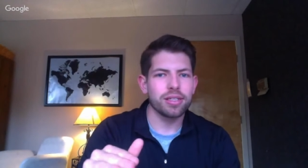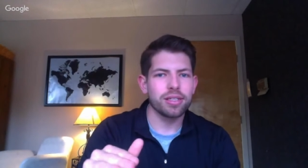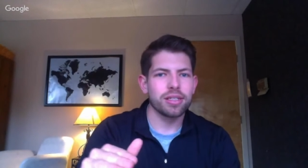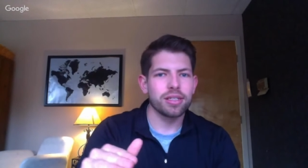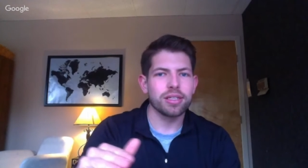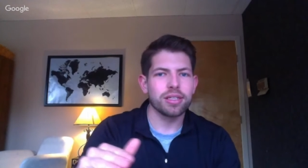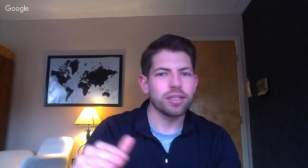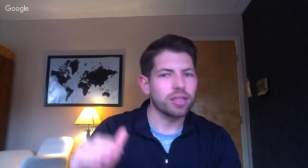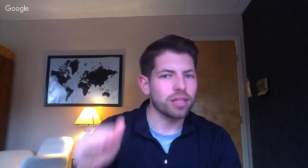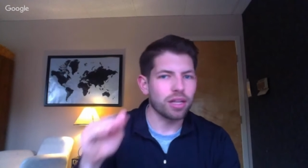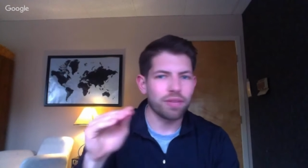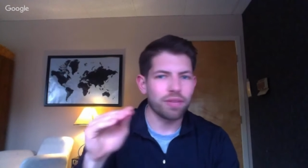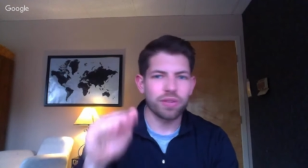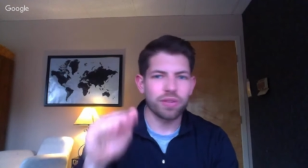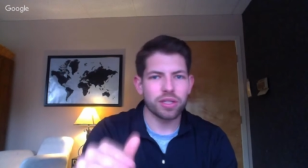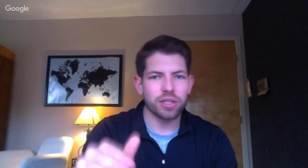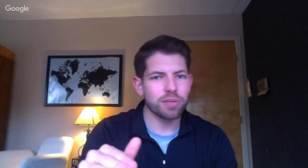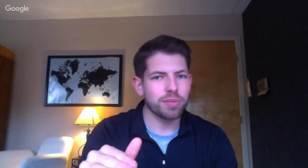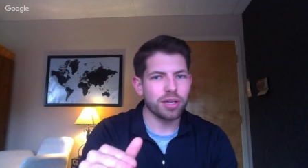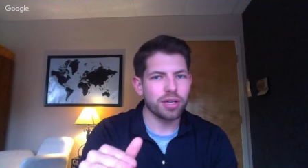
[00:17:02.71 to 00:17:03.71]
loving
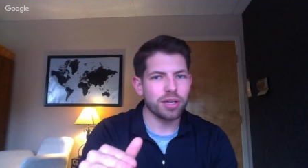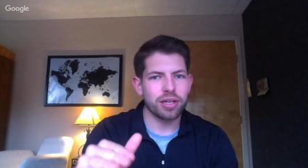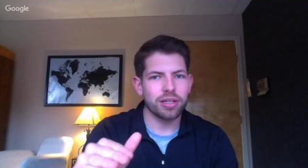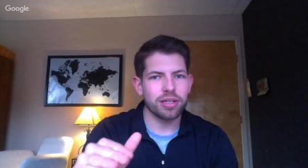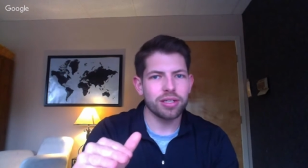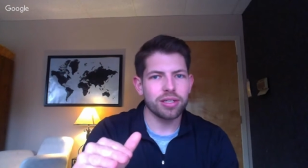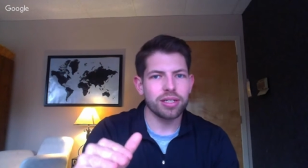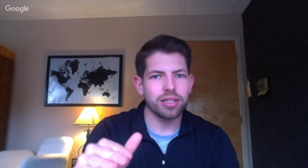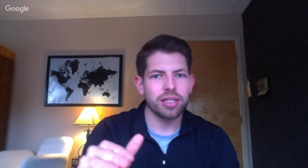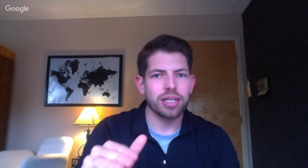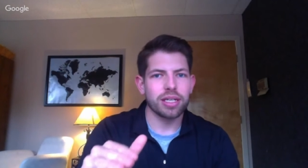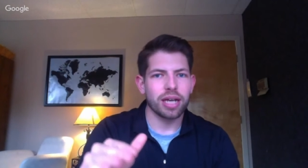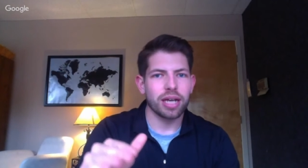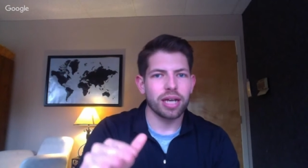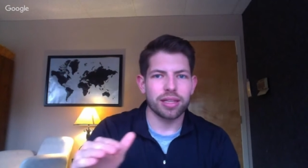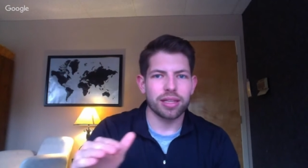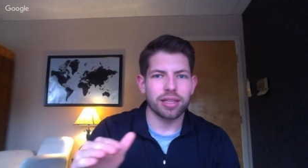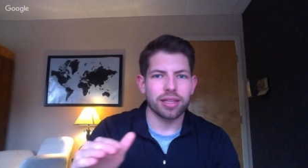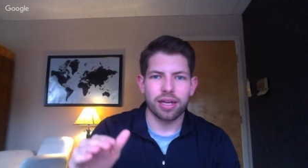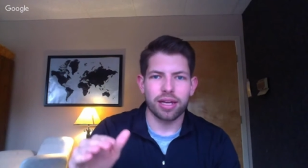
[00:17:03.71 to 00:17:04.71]
them there, and
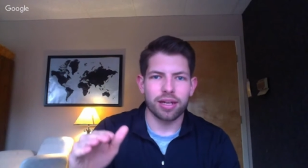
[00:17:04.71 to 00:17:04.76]
then